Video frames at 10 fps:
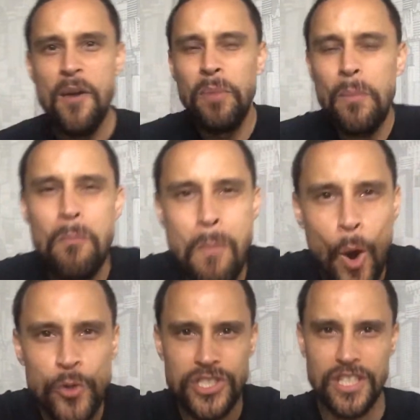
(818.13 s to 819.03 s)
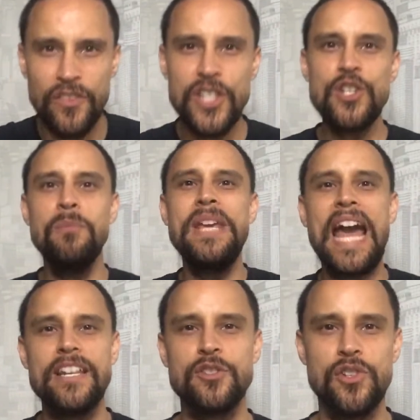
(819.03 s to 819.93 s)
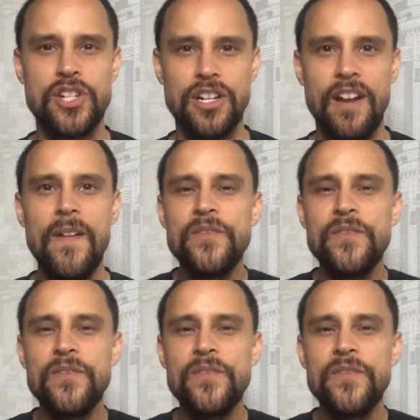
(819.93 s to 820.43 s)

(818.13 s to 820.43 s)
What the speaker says: But most of it should be estrogen.